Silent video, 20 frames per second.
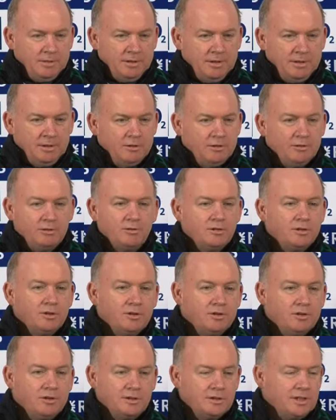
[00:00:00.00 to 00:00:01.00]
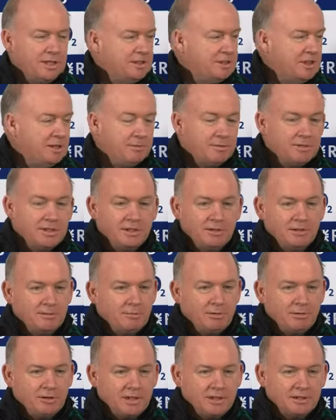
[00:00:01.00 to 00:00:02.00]
you know, who's to know? It's like Jamie said,
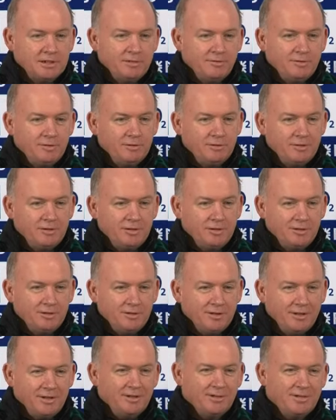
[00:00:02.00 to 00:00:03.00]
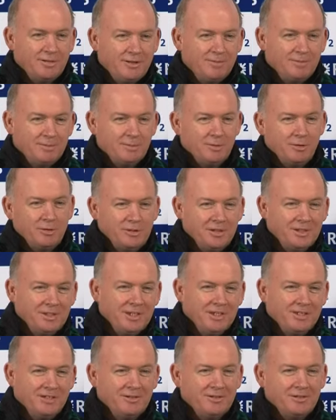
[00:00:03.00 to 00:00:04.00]
about guessing the future. You know, you have us both in
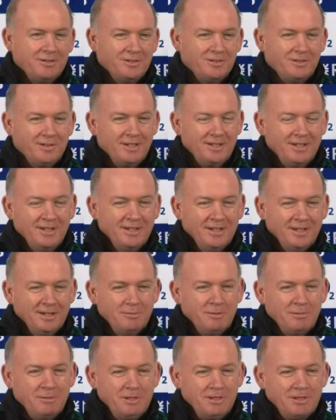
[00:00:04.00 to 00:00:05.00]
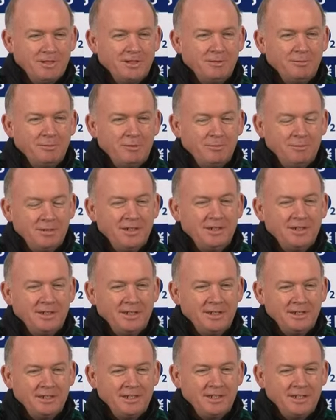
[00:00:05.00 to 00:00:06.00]
that now. So, but please God, it won't be.
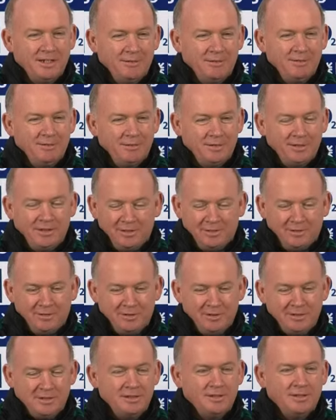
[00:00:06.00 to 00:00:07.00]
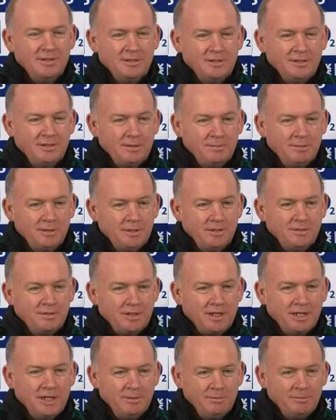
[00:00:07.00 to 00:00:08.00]
And, you know, this will be another
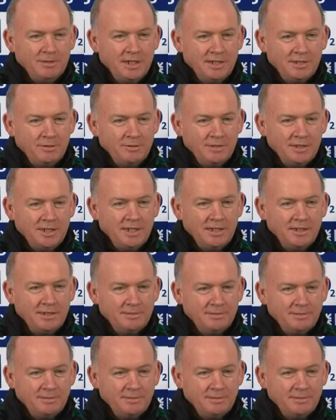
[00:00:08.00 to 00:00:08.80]
game to add to his tally.